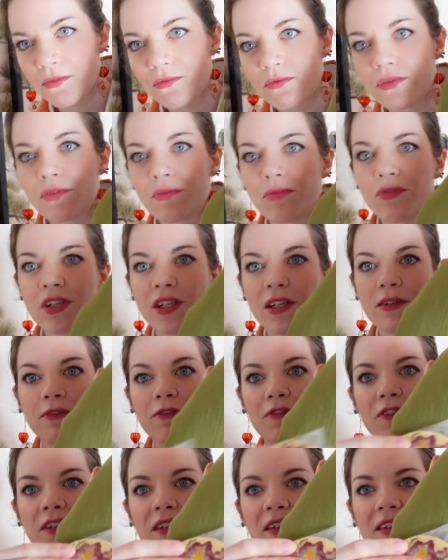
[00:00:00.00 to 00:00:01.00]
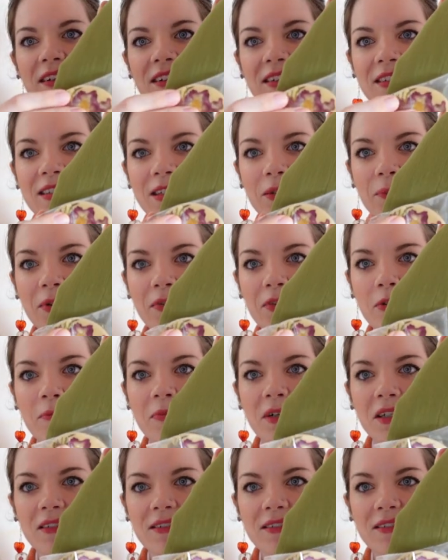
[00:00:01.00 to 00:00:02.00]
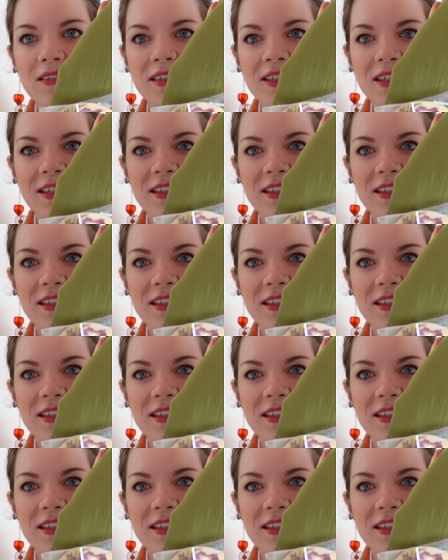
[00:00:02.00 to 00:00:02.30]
it would really fit nicely with the buckle.